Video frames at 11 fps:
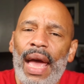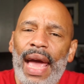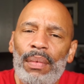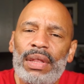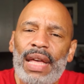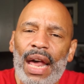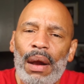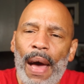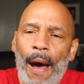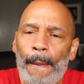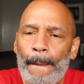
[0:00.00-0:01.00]
And with that,
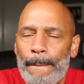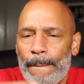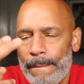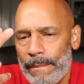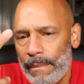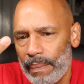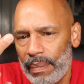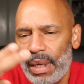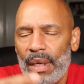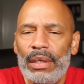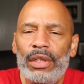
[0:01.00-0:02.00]
I'm out.
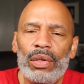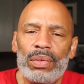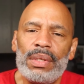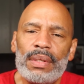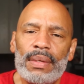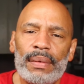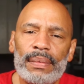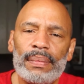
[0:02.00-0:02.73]
Deuces.